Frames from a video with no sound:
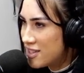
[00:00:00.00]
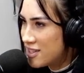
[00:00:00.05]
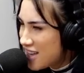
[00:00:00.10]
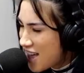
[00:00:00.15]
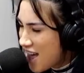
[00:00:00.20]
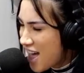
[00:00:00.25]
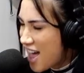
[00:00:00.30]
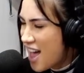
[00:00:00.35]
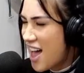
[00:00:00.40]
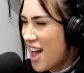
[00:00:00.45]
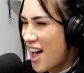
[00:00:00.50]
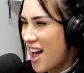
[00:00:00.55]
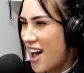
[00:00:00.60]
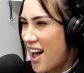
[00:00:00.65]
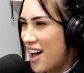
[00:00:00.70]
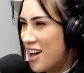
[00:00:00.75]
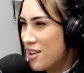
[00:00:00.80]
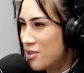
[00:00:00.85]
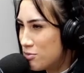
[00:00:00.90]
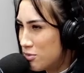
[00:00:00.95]

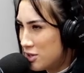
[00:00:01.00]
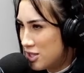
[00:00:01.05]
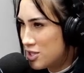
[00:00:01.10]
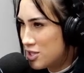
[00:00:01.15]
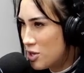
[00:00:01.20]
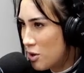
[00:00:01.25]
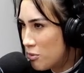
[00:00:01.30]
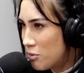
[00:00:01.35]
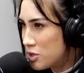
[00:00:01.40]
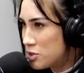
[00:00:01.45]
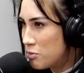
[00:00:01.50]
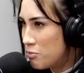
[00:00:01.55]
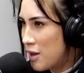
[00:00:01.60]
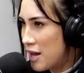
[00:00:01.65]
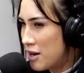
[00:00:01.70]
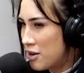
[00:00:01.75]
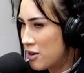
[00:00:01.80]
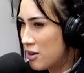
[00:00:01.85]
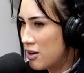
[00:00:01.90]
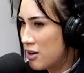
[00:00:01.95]
Yeah, it would be so much
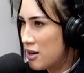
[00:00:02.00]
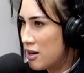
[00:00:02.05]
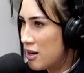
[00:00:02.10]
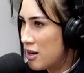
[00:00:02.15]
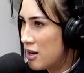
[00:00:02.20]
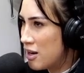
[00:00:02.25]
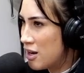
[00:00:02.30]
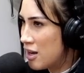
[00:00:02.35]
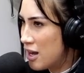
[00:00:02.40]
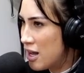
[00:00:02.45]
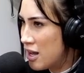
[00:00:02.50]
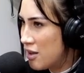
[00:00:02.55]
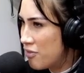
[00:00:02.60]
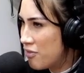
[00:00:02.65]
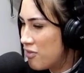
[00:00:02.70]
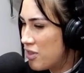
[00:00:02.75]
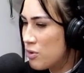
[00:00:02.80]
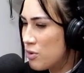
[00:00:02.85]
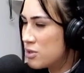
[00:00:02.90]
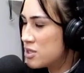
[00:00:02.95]
better. And if
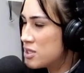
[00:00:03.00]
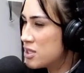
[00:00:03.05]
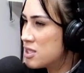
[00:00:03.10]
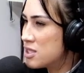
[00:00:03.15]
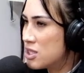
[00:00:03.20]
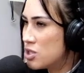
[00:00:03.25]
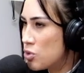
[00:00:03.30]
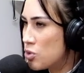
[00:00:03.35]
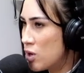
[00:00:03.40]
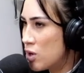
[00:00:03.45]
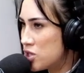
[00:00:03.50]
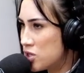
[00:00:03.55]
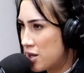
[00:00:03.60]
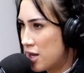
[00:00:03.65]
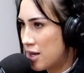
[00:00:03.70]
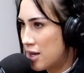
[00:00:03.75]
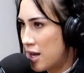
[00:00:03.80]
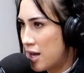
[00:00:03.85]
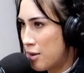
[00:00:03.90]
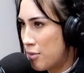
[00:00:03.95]
there was a situation that
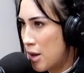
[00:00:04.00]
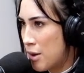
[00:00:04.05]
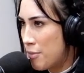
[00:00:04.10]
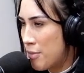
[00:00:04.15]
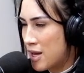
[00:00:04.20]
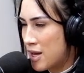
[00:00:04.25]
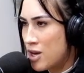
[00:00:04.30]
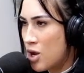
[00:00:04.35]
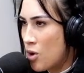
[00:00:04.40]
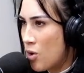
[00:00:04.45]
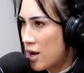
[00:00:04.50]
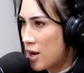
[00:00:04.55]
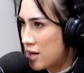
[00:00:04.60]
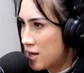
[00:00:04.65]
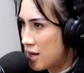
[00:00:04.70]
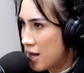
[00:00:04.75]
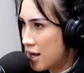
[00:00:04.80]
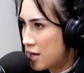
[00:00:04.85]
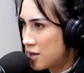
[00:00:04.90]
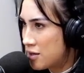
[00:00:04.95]
came up, I know I could
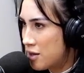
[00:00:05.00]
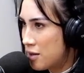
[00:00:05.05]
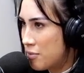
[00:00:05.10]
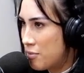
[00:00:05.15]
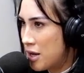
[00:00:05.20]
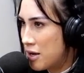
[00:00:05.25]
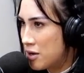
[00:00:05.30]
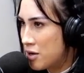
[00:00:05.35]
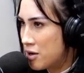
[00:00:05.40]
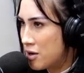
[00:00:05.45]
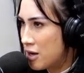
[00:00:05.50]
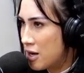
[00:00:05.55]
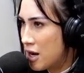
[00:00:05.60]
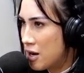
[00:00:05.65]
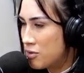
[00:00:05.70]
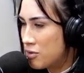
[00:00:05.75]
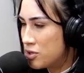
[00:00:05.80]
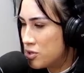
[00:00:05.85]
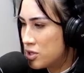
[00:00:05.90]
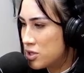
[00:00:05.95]
handle it better, and I
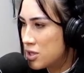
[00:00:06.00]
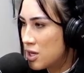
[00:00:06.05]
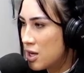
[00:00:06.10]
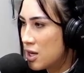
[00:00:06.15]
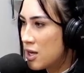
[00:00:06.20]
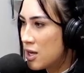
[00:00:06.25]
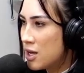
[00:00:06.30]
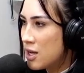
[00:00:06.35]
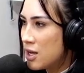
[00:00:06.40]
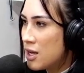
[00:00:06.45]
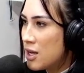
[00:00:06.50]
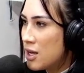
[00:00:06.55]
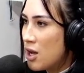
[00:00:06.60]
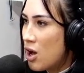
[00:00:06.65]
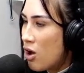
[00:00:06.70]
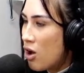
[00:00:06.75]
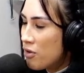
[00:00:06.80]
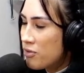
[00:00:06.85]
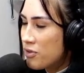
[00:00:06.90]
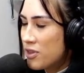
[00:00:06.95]
would just
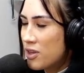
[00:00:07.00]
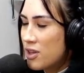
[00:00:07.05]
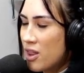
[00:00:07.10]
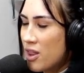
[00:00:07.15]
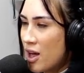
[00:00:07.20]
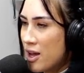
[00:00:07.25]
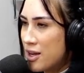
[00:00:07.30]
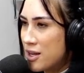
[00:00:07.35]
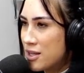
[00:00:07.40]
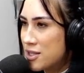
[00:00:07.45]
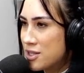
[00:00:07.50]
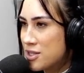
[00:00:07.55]
all for the client.